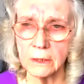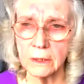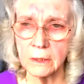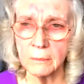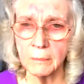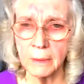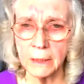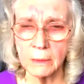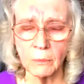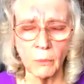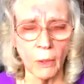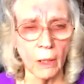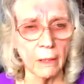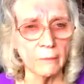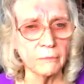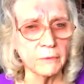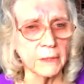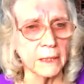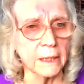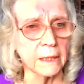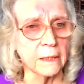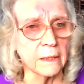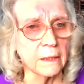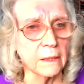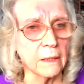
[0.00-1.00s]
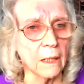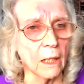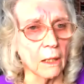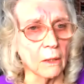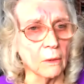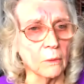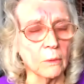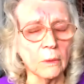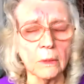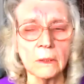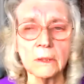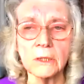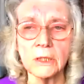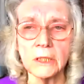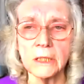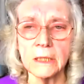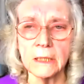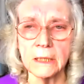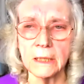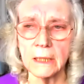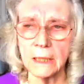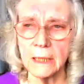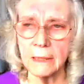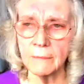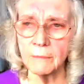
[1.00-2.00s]
The midwife didn't know, and she
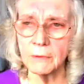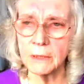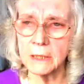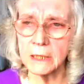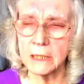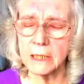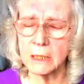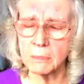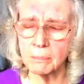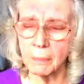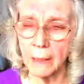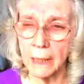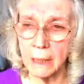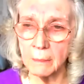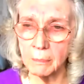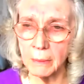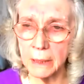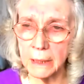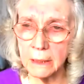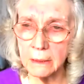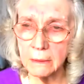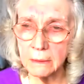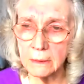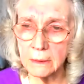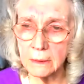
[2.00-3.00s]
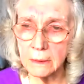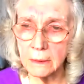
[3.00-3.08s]
delivered this baby.